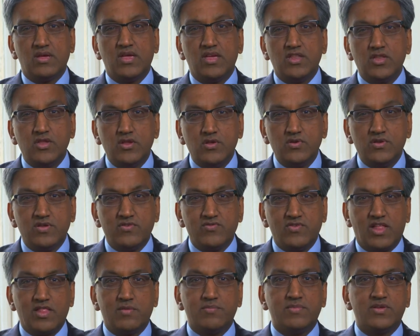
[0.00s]
new
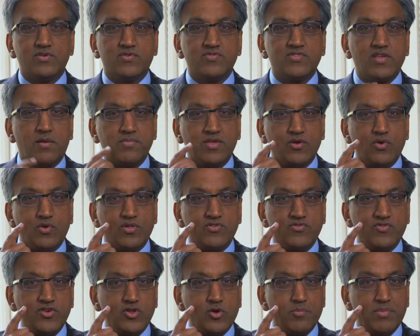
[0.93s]
development of something called
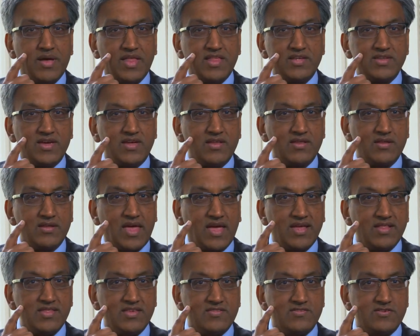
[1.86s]
Palatine
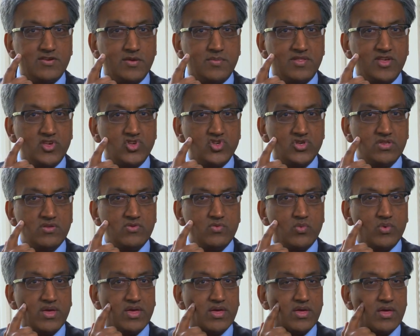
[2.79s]
ganglion stimulation,
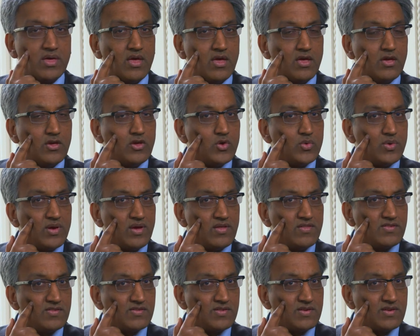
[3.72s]
where you
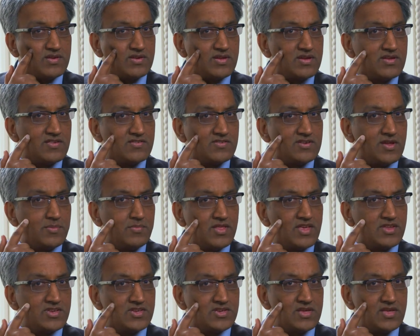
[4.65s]
insert a
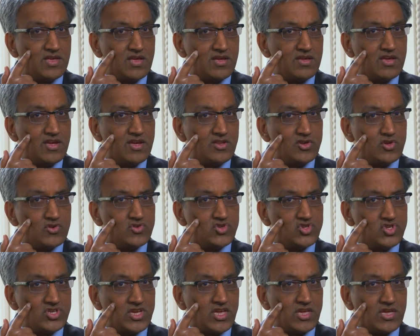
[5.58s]
stimulator in your
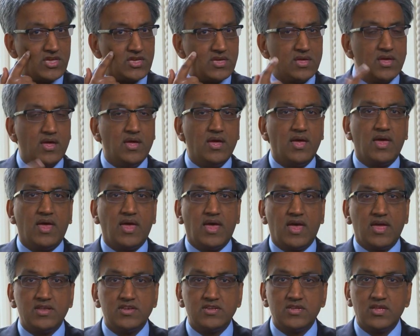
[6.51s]
cheek
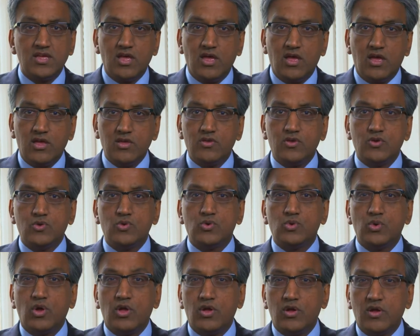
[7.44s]
and
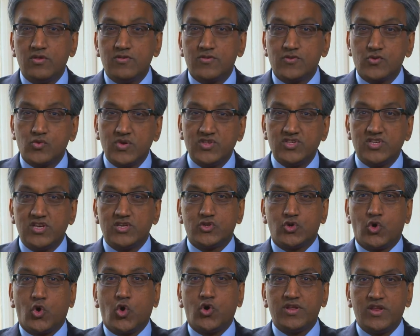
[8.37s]
you switch it
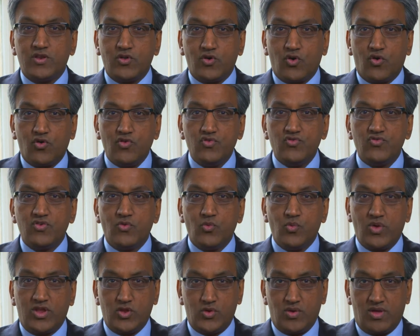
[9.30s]
on and off
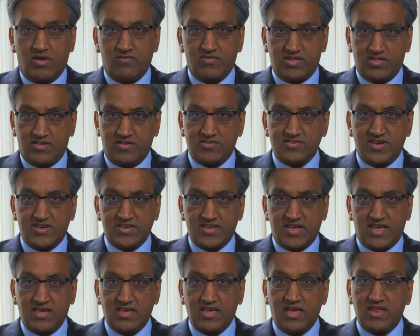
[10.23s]
when you have a cluster
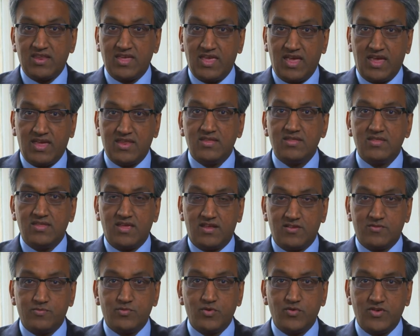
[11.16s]
attack. And again, that
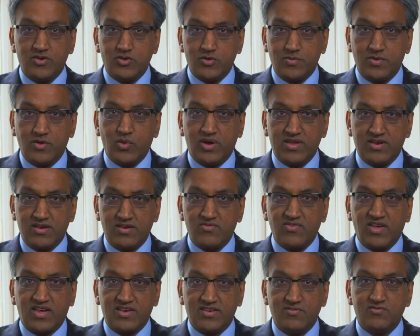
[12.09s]
is proving to be quite an
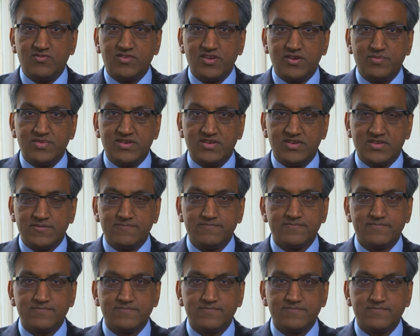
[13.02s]
effective treatment.